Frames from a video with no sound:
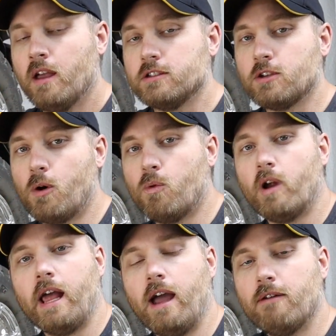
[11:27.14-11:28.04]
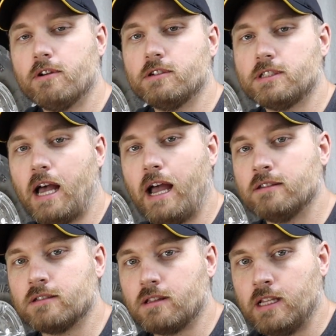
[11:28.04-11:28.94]
So whatever
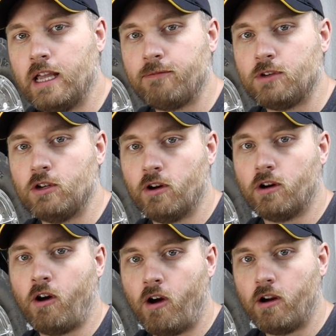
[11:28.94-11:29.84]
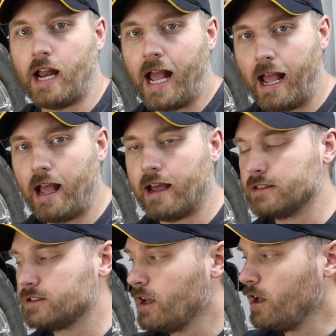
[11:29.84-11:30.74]
size lift your cart
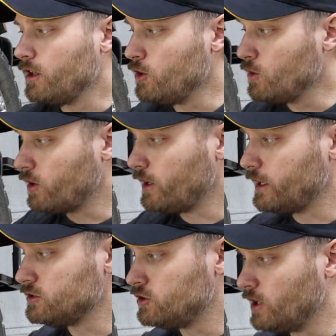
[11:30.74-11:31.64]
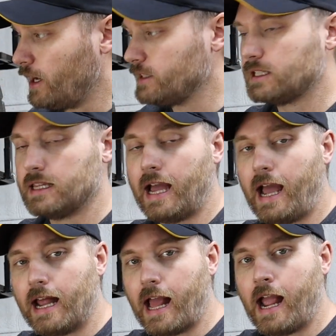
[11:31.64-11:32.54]
has, you could adjust
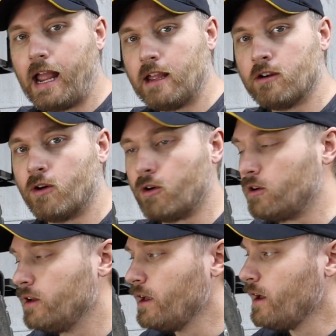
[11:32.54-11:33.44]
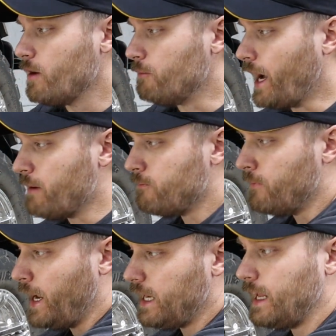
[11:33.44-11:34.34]
that angle by
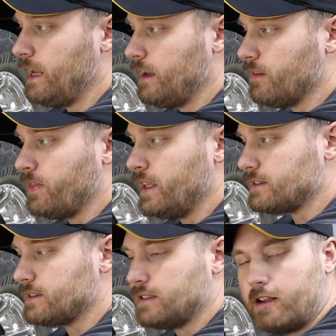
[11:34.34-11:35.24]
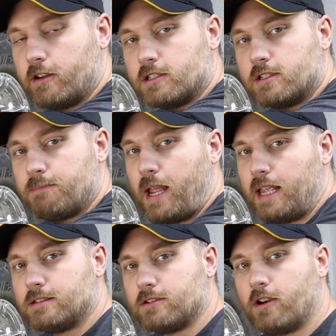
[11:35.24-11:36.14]
making this center
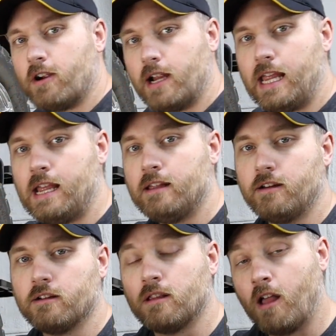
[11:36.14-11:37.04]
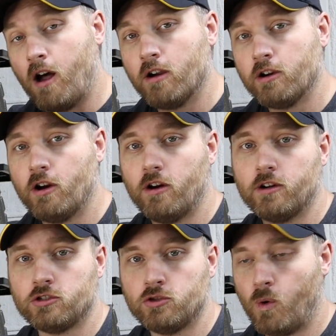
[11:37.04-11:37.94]
spacer either longer
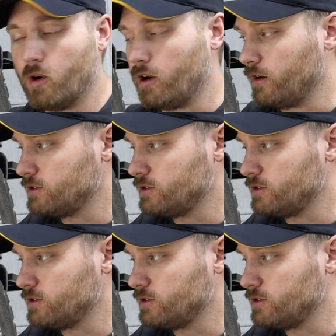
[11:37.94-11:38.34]
or shorter.